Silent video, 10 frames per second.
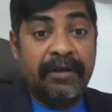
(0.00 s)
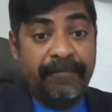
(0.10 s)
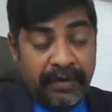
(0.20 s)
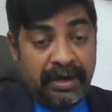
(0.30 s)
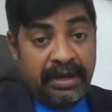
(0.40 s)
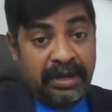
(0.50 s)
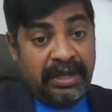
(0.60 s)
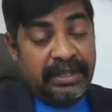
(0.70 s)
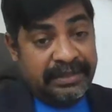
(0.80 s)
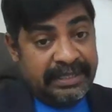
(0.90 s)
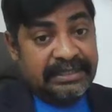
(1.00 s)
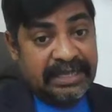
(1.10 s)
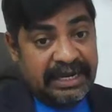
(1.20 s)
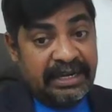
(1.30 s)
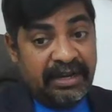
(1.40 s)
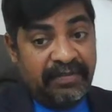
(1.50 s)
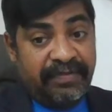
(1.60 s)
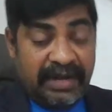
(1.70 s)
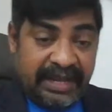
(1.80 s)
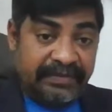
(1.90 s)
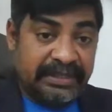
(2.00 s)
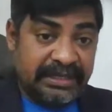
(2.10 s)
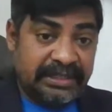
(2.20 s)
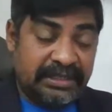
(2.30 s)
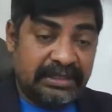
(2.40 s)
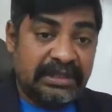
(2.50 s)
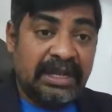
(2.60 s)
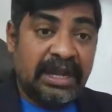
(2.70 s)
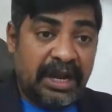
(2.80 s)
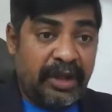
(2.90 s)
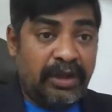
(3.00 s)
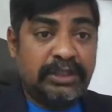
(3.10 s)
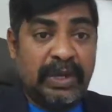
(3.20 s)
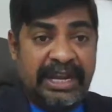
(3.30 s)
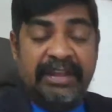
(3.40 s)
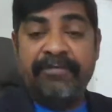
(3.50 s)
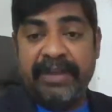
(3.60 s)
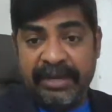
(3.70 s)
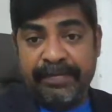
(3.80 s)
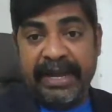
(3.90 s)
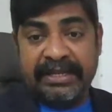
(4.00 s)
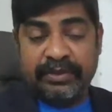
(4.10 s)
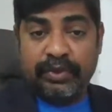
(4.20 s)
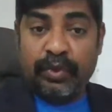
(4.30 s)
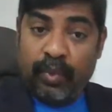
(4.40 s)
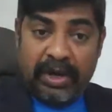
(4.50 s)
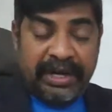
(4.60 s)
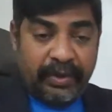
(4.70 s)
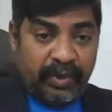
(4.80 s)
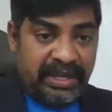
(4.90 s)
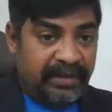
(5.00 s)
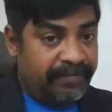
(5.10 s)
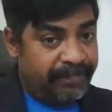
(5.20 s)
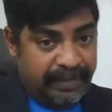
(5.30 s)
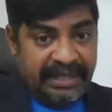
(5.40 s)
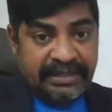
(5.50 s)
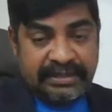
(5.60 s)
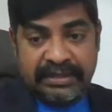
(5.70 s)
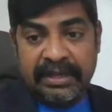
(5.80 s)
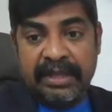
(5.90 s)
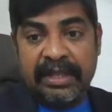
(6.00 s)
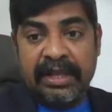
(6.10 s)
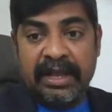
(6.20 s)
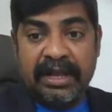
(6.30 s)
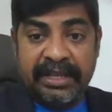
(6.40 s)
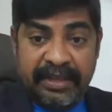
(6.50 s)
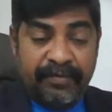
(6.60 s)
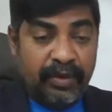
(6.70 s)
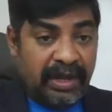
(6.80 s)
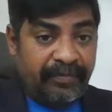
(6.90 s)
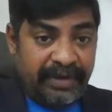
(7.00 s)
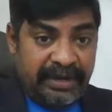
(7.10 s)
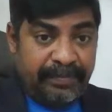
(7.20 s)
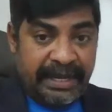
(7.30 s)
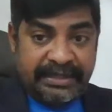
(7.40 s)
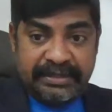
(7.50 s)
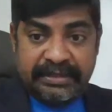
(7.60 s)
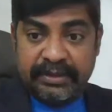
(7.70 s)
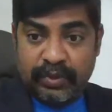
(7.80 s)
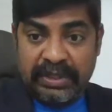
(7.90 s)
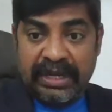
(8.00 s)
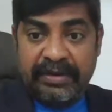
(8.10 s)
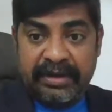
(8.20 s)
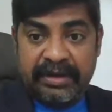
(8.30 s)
for this kind of live sessions. And also any feedbacks you wanted to give, please give your feedbacks, so that